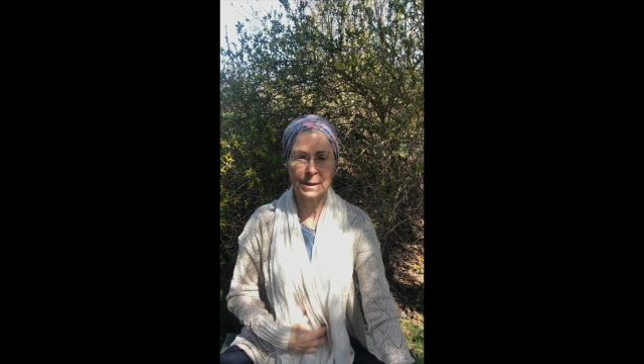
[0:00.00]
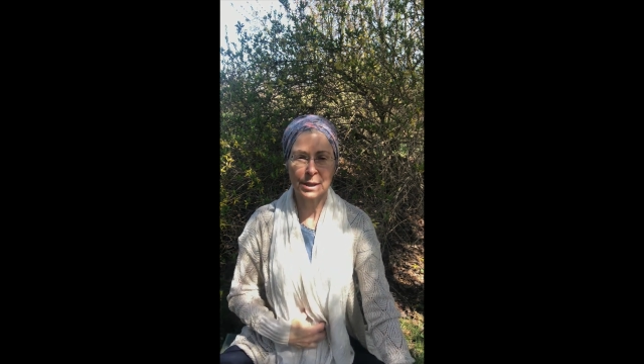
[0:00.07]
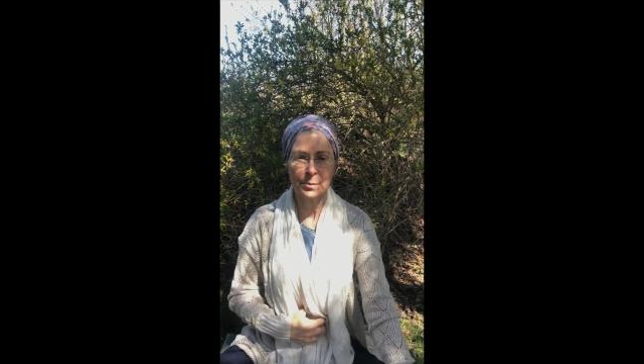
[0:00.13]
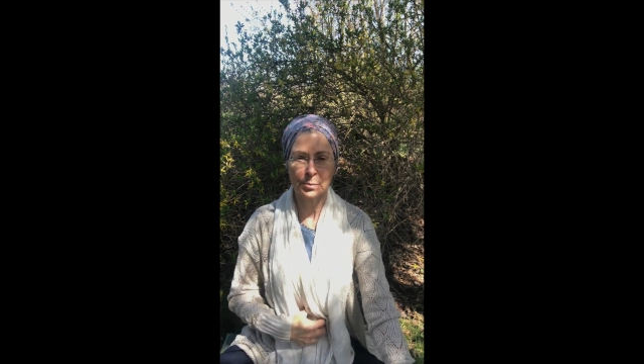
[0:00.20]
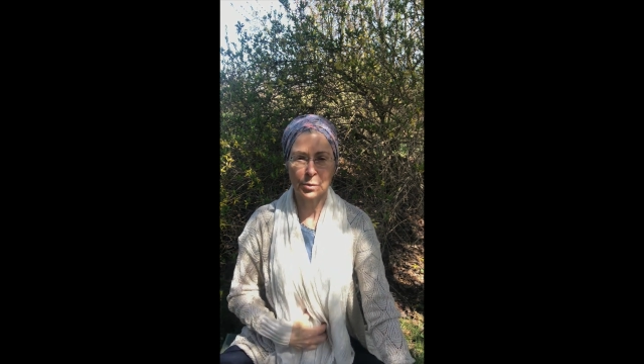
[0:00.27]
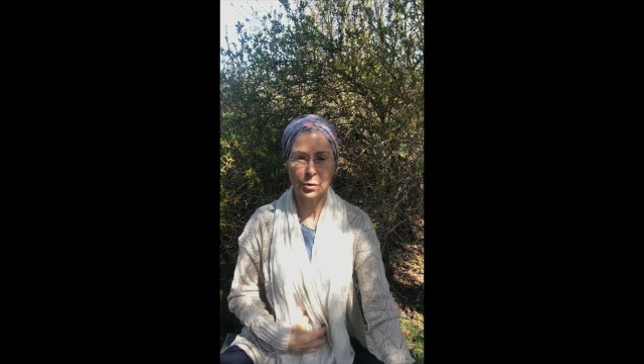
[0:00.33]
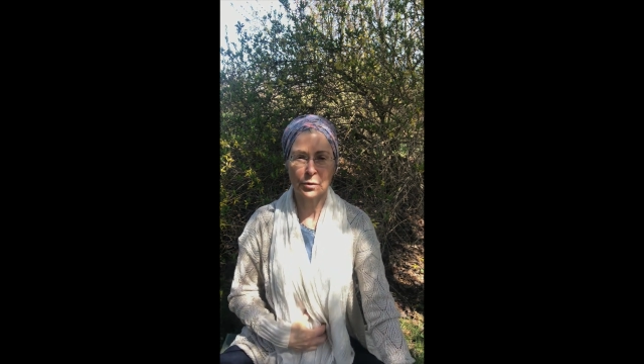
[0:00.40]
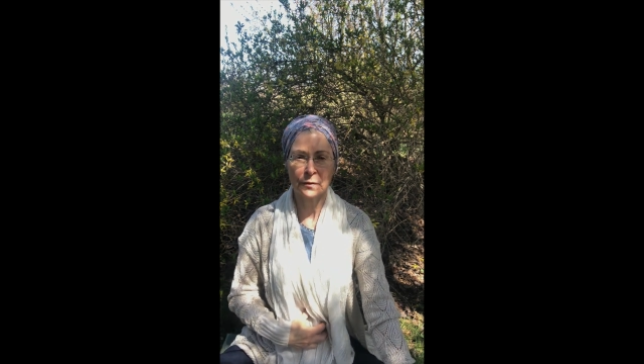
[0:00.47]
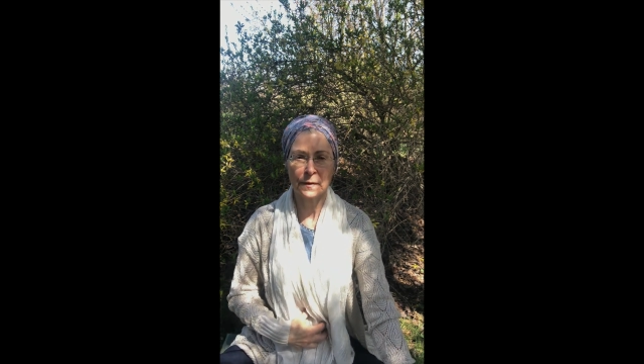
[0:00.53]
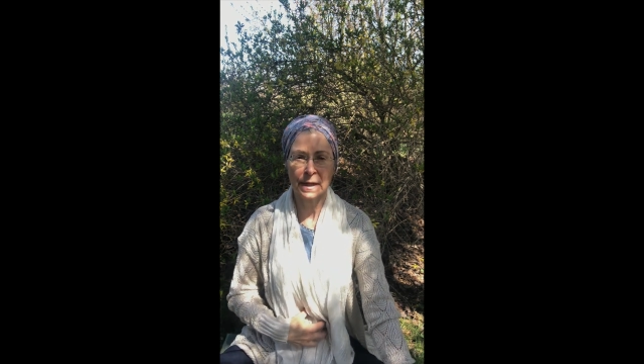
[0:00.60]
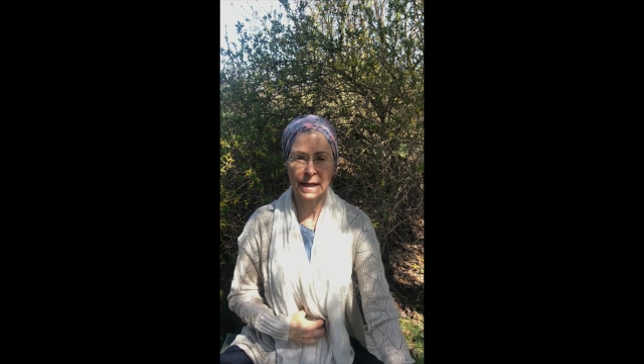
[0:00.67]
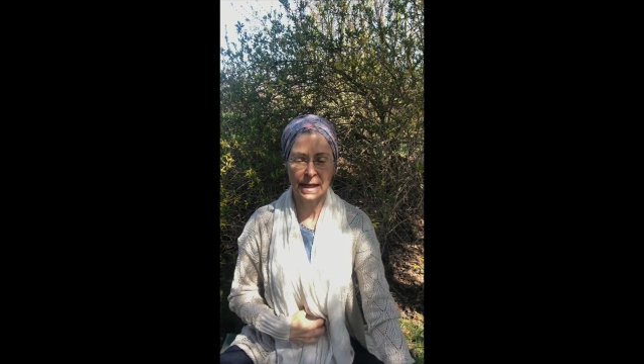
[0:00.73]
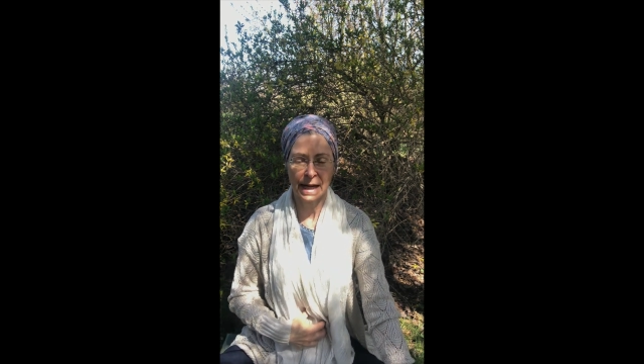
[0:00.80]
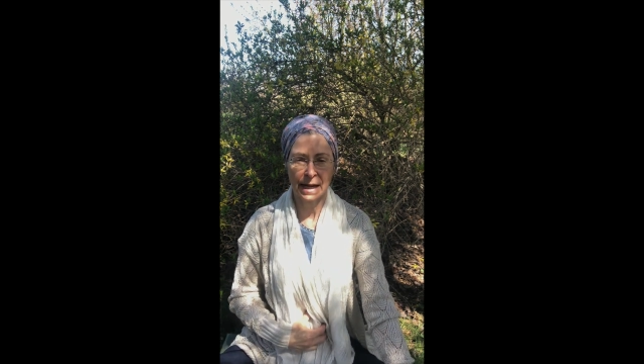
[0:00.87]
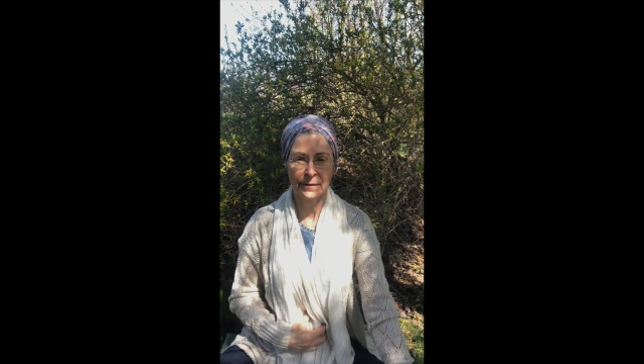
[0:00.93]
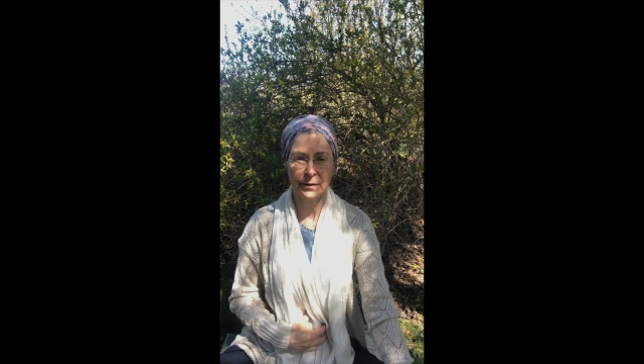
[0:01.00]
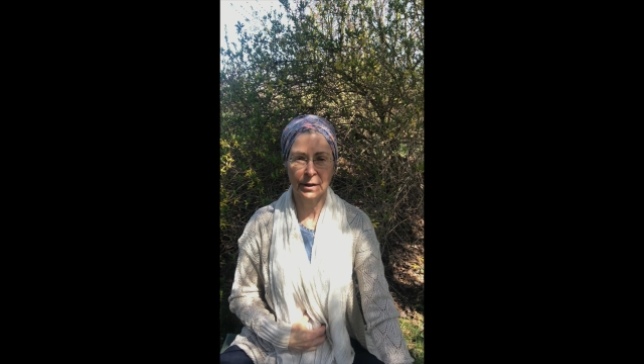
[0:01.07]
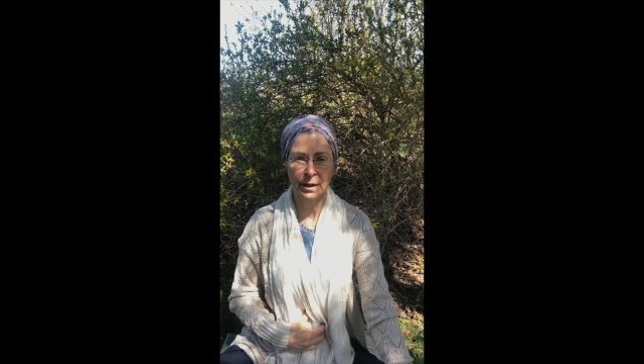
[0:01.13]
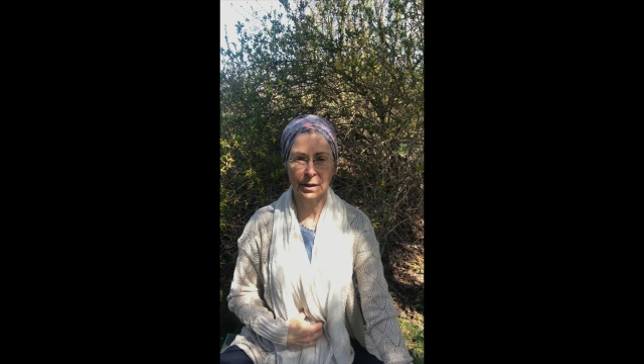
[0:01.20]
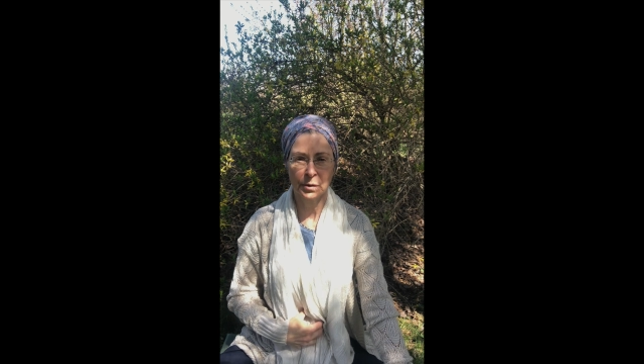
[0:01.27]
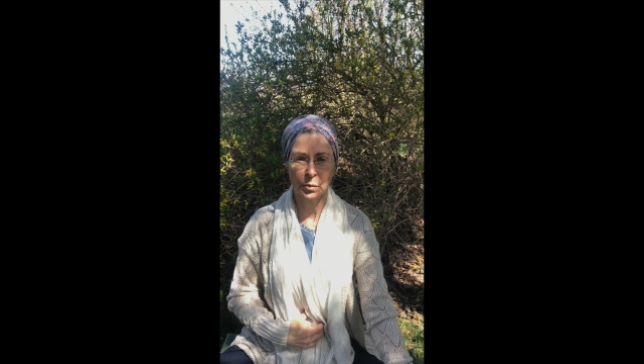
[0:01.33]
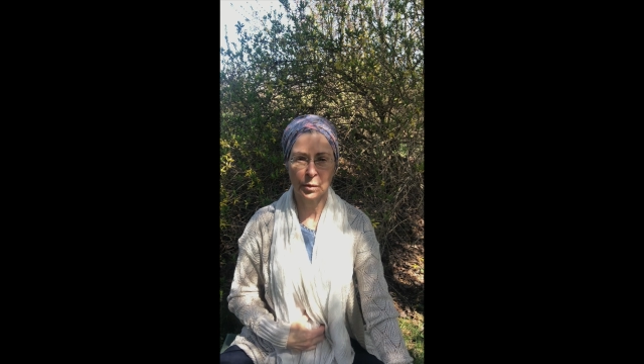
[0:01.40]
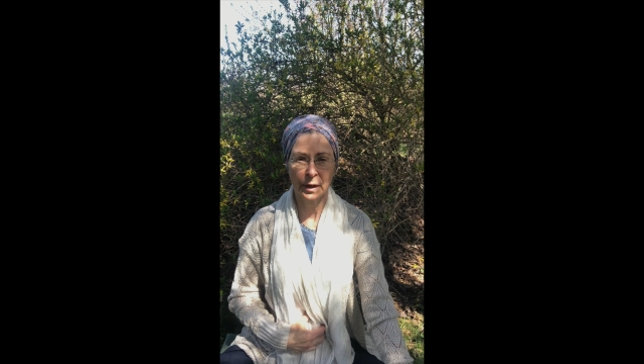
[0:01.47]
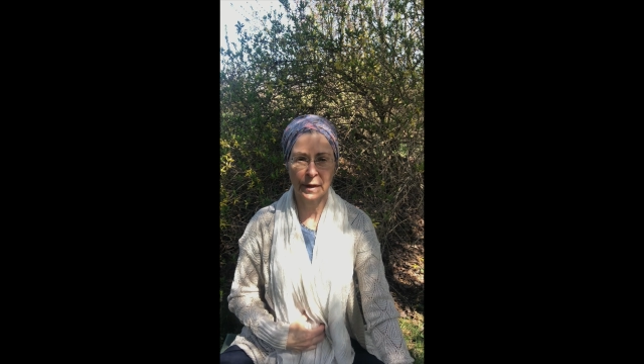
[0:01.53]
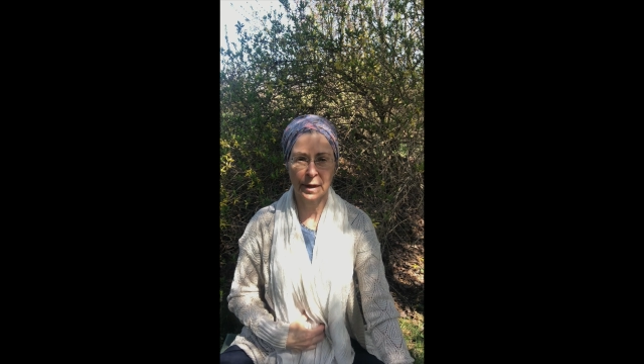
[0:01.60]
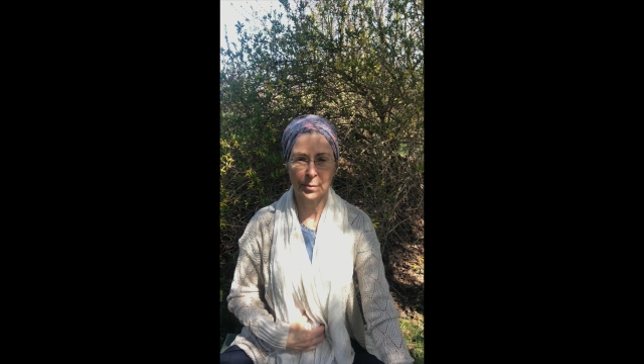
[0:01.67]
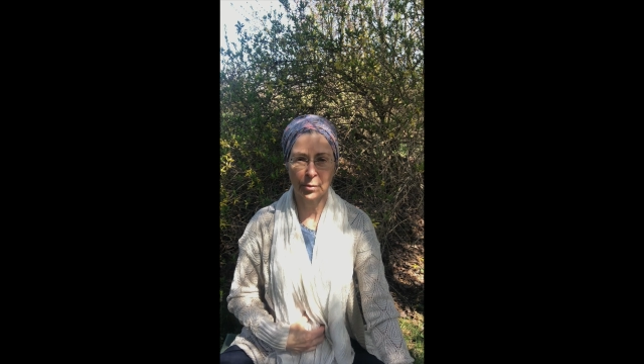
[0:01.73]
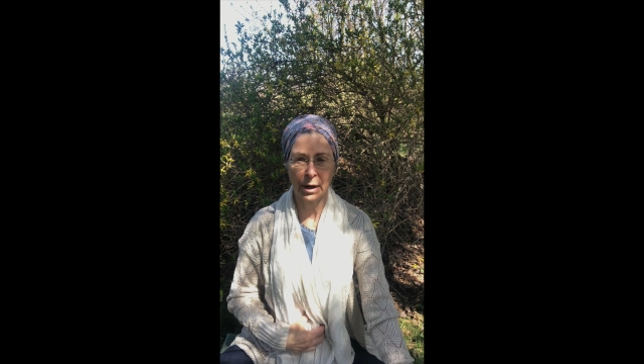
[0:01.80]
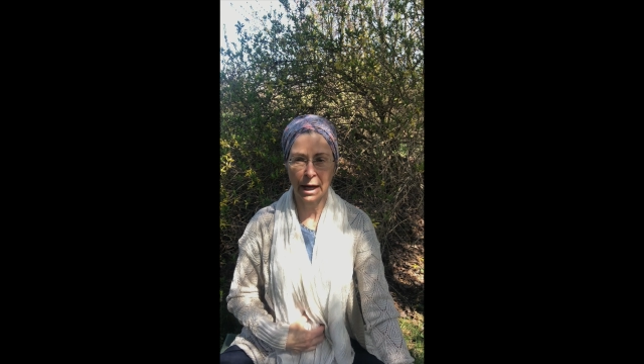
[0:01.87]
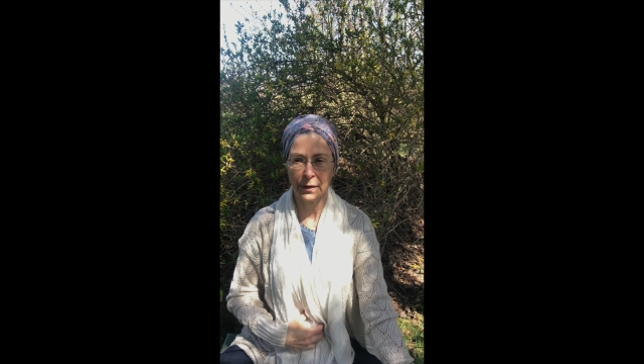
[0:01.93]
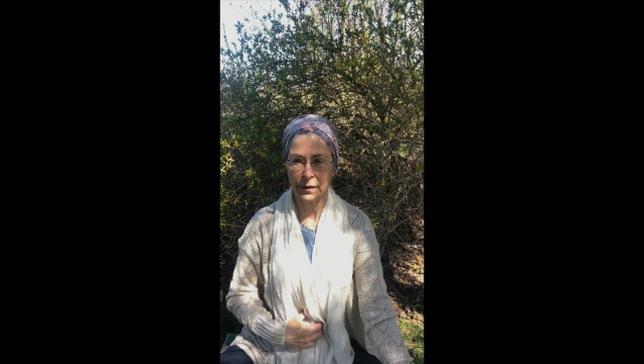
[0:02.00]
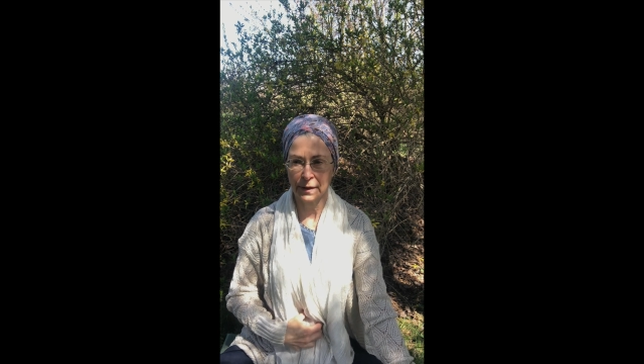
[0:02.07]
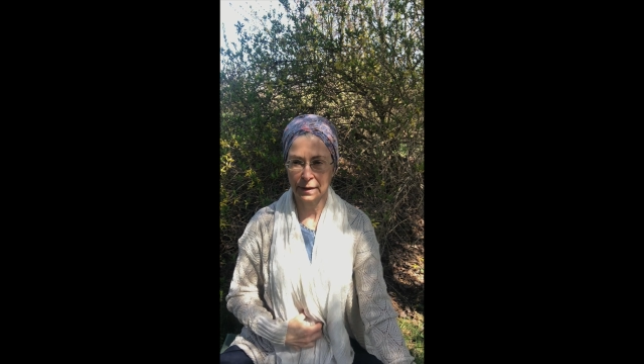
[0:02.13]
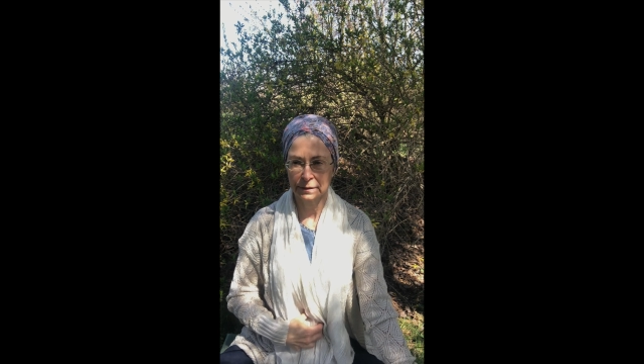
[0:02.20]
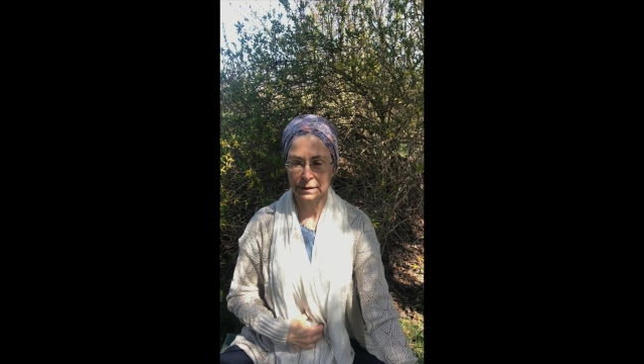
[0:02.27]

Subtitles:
to move the navel with the breath.